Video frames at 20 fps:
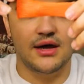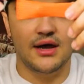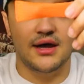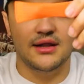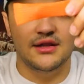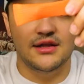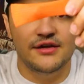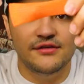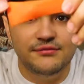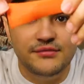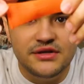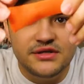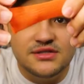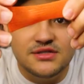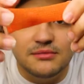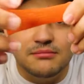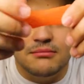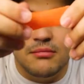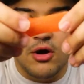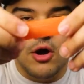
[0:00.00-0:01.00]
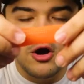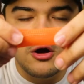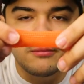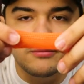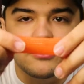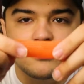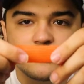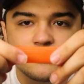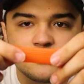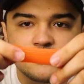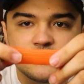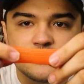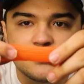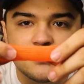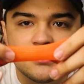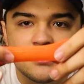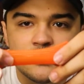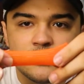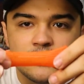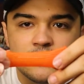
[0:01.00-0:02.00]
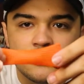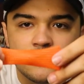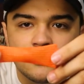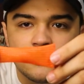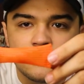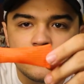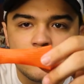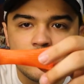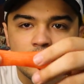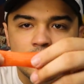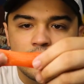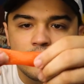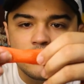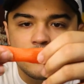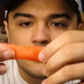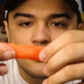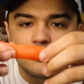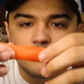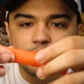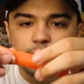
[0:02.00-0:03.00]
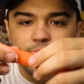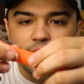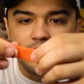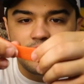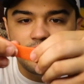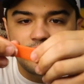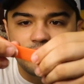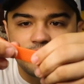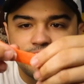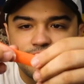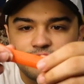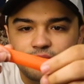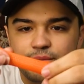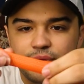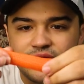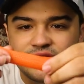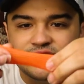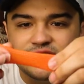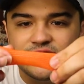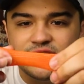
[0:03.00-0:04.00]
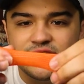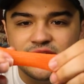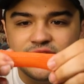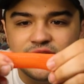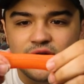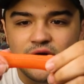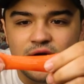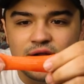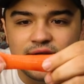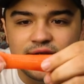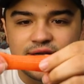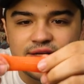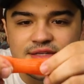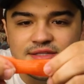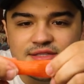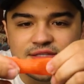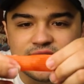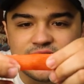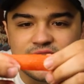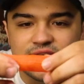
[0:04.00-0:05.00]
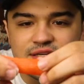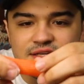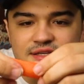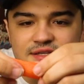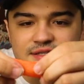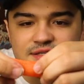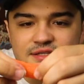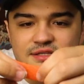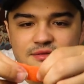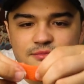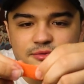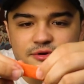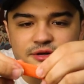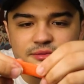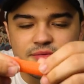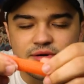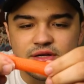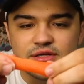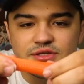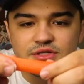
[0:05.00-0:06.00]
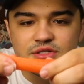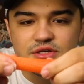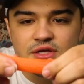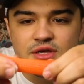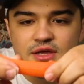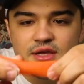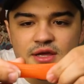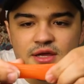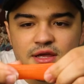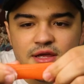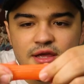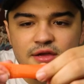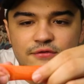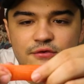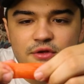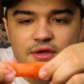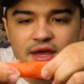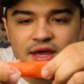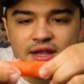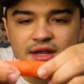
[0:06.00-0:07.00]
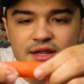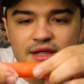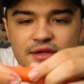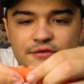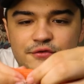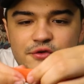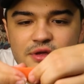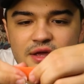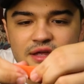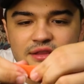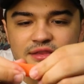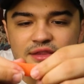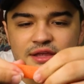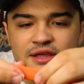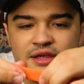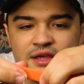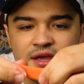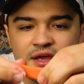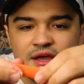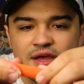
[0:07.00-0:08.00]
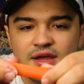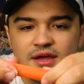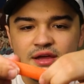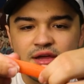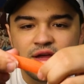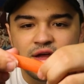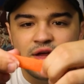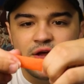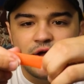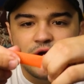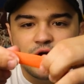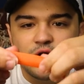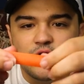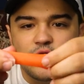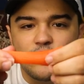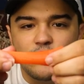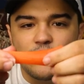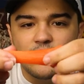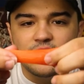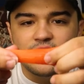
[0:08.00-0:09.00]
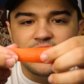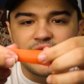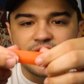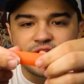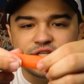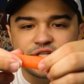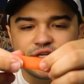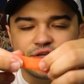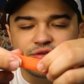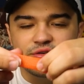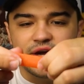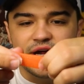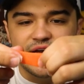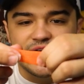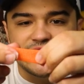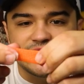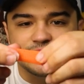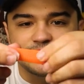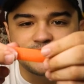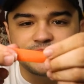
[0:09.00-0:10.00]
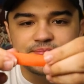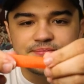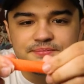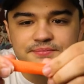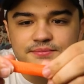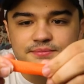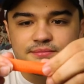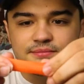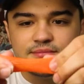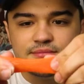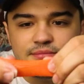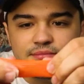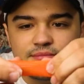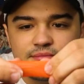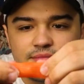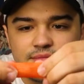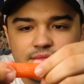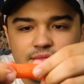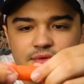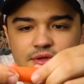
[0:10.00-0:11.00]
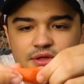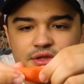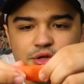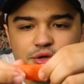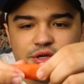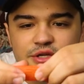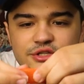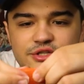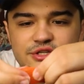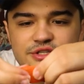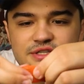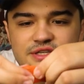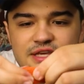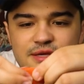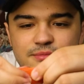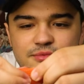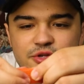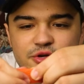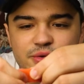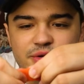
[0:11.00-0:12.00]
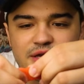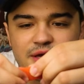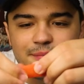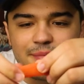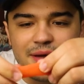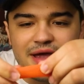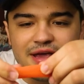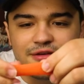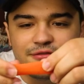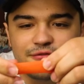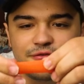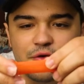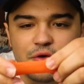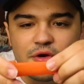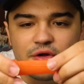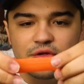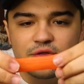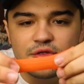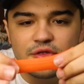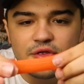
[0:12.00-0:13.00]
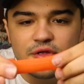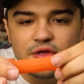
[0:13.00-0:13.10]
I love me some marbles, but basically all it is this, pretty much. If you get the coordination right, you can just keep doing it back and forth.